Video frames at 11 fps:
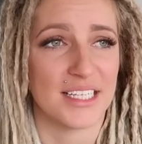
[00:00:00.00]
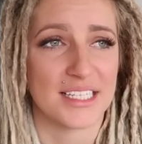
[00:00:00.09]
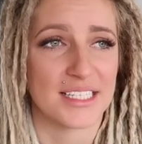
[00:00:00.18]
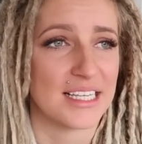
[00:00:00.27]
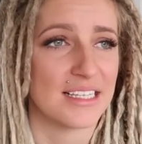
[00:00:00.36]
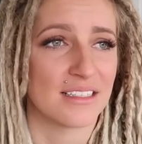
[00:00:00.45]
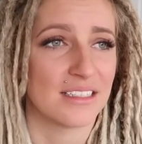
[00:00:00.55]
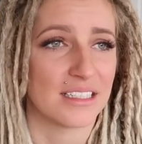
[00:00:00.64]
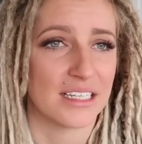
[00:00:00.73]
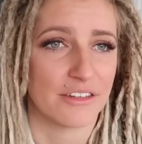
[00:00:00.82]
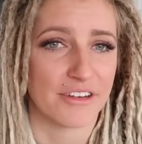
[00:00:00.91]
this
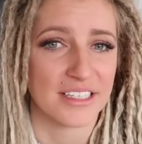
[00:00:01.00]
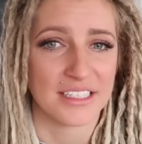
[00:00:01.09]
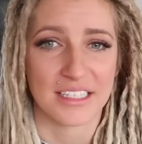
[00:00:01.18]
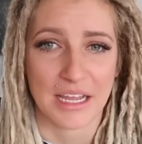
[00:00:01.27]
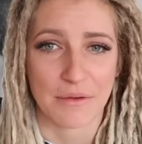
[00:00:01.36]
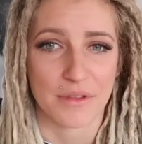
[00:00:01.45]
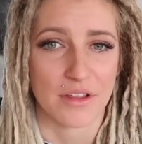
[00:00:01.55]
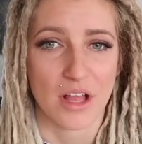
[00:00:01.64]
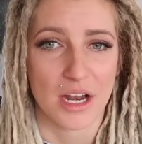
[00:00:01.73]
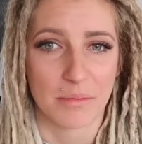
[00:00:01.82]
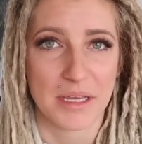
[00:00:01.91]
isn't going to resonate with a
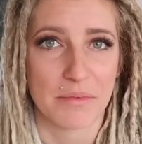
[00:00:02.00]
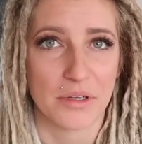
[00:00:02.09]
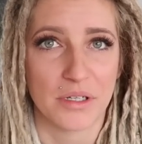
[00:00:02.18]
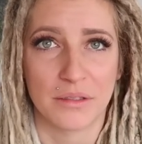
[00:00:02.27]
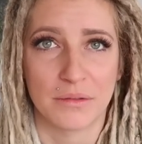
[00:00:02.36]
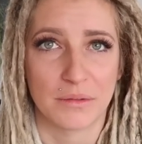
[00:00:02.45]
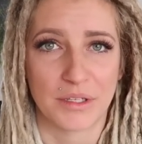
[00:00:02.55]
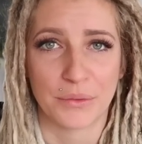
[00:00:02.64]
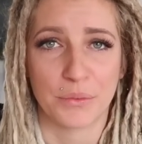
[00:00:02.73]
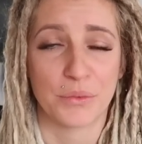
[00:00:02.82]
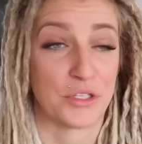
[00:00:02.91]
lot of people.
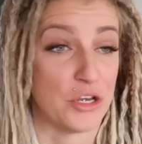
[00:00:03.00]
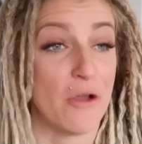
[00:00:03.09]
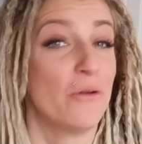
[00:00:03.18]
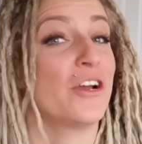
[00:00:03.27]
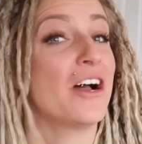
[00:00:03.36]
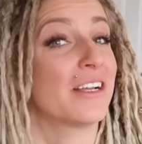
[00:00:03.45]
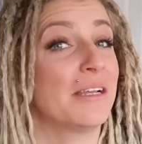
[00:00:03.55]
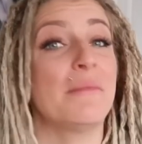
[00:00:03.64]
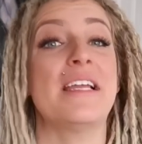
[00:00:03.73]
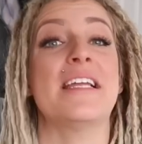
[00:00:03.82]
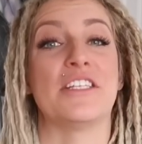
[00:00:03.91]
There was no
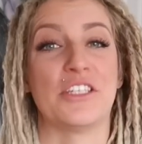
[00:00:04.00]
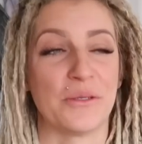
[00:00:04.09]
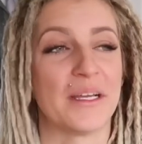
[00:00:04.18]
talking me into